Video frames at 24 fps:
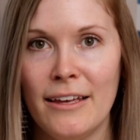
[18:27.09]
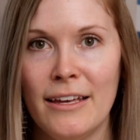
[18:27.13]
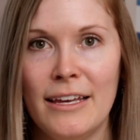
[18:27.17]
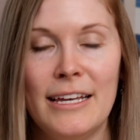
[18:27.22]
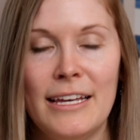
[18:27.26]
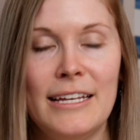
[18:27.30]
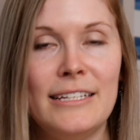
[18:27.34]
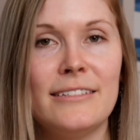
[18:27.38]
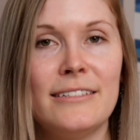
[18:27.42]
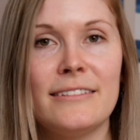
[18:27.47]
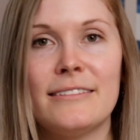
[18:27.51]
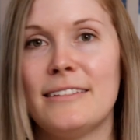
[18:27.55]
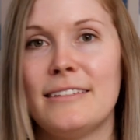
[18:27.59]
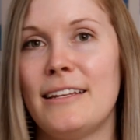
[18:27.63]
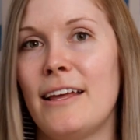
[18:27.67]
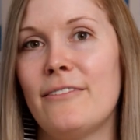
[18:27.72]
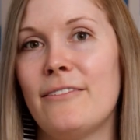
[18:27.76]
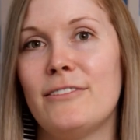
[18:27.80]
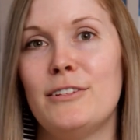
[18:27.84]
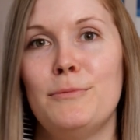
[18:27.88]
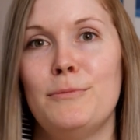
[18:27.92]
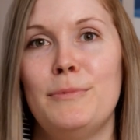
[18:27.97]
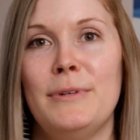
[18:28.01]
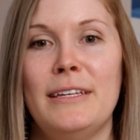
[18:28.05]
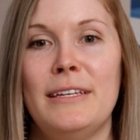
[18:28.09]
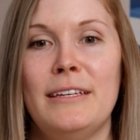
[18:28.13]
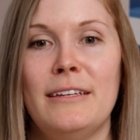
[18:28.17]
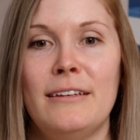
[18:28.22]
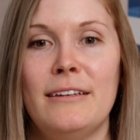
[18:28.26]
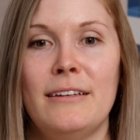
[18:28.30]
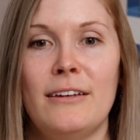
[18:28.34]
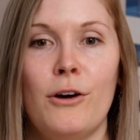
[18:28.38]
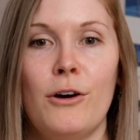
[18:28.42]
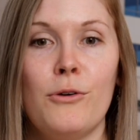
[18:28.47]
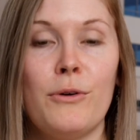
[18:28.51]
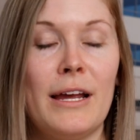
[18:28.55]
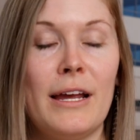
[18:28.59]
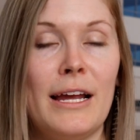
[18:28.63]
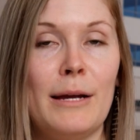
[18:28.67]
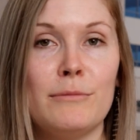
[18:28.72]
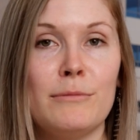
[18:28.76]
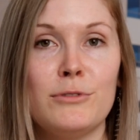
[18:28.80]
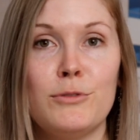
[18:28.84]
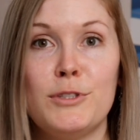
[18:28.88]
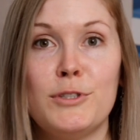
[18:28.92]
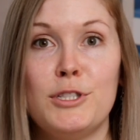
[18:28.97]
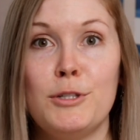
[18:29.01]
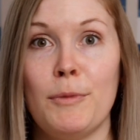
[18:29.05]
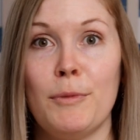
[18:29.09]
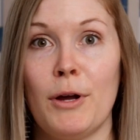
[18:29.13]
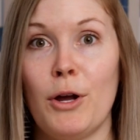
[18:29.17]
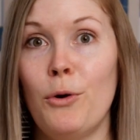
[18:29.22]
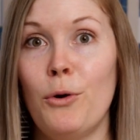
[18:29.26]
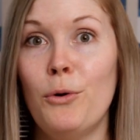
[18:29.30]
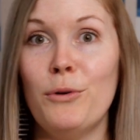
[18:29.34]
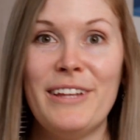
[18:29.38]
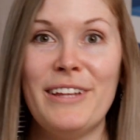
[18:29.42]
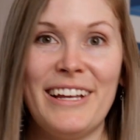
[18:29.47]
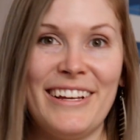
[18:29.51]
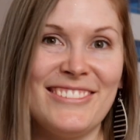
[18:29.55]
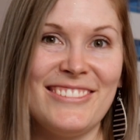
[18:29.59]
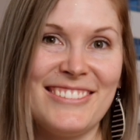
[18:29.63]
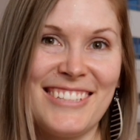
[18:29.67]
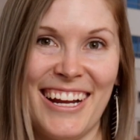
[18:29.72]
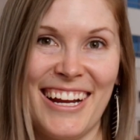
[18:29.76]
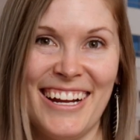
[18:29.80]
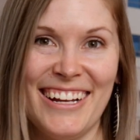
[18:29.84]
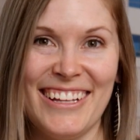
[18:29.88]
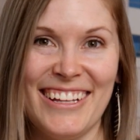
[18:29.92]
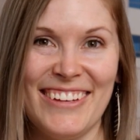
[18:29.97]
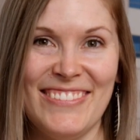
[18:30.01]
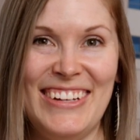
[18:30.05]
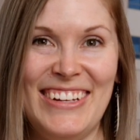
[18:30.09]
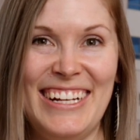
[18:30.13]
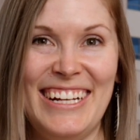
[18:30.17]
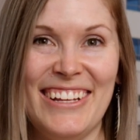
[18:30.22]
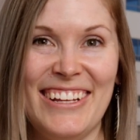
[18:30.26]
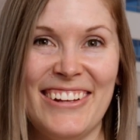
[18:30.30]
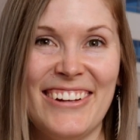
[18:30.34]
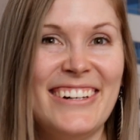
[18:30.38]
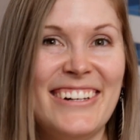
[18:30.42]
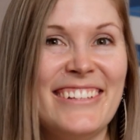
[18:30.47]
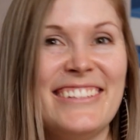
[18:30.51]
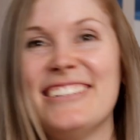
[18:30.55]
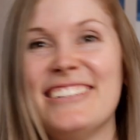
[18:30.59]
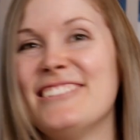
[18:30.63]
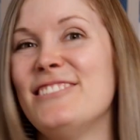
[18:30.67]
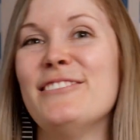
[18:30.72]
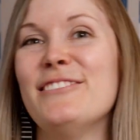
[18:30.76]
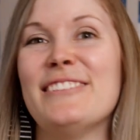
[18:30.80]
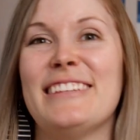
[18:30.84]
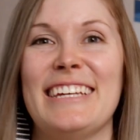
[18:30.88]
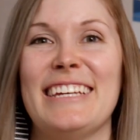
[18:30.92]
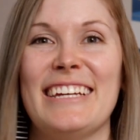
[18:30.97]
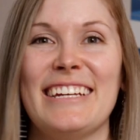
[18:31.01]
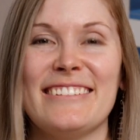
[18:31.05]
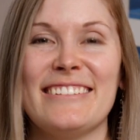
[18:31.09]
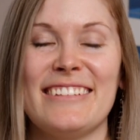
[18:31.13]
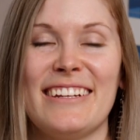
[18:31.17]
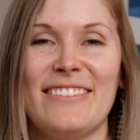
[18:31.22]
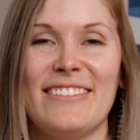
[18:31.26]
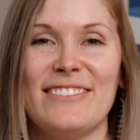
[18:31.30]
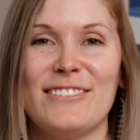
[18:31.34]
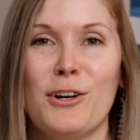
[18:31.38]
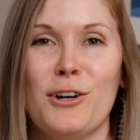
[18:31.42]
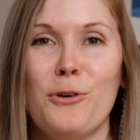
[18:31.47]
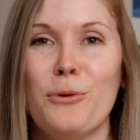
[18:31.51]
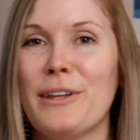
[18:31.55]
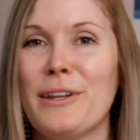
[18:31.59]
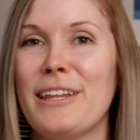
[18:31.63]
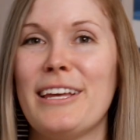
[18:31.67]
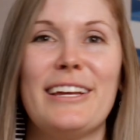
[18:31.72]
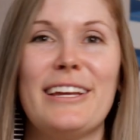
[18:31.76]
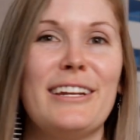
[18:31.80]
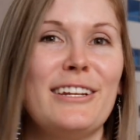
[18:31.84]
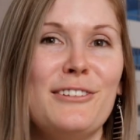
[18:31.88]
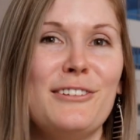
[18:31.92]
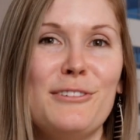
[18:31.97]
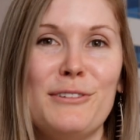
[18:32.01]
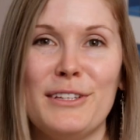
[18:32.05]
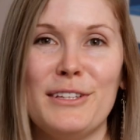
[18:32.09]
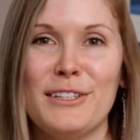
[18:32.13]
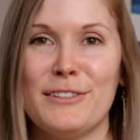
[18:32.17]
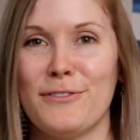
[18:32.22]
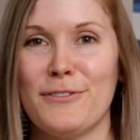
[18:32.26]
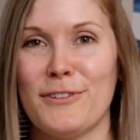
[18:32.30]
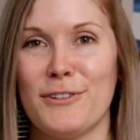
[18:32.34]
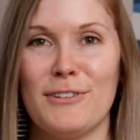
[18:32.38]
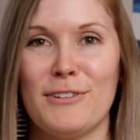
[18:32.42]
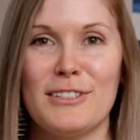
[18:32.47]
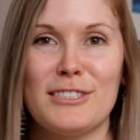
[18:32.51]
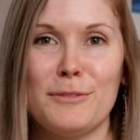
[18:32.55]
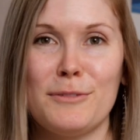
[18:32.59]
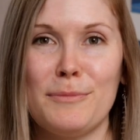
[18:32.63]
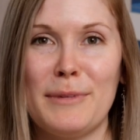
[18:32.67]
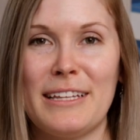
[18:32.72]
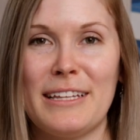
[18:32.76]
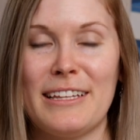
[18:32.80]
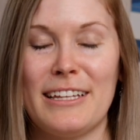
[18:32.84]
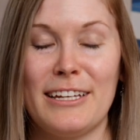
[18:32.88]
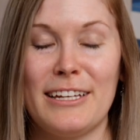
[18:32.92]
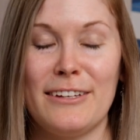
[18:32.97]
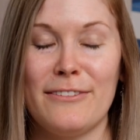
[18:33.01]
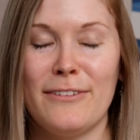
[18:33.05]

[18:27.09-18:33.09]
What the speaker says: It doesn't have to be, okay, I'm switching my whole lifestyle, I'm eating all these new things, and I'm totally going to do this for the rest of my life.